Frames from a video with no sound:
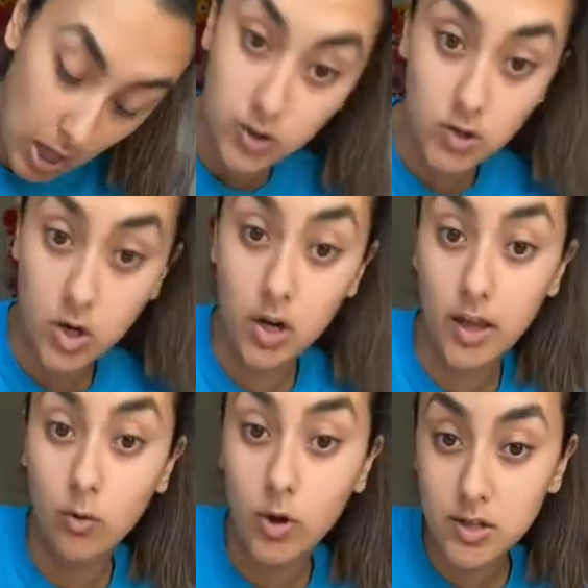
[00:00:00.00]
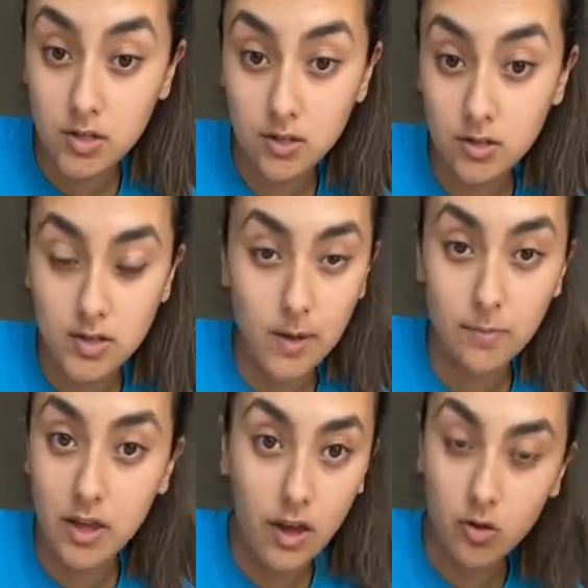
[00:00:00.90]
Sterling, what's
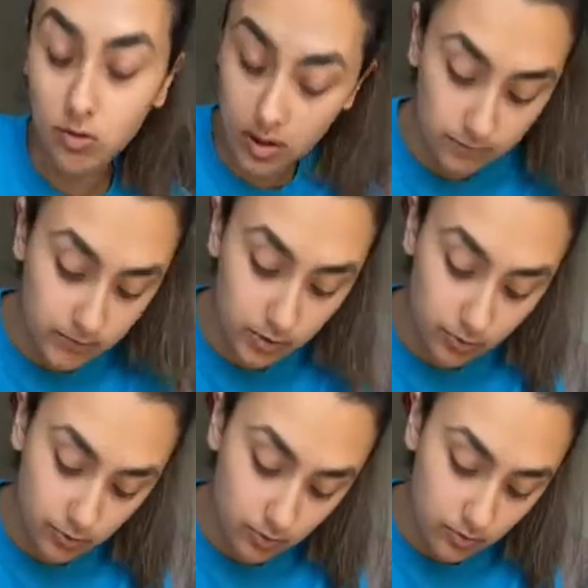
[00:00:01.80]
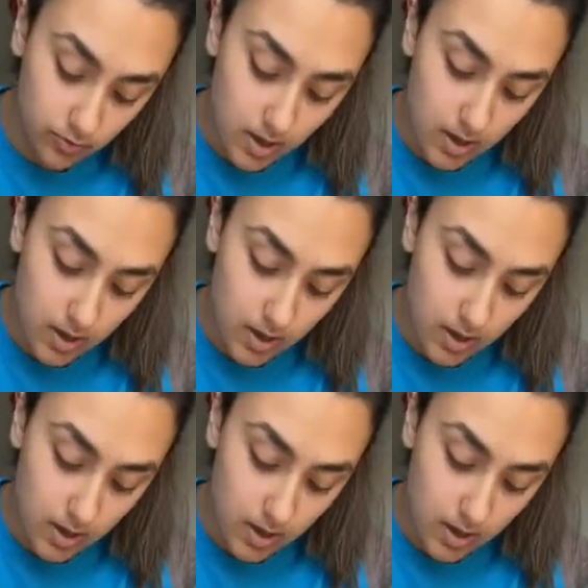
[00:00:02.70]
something that you love to do?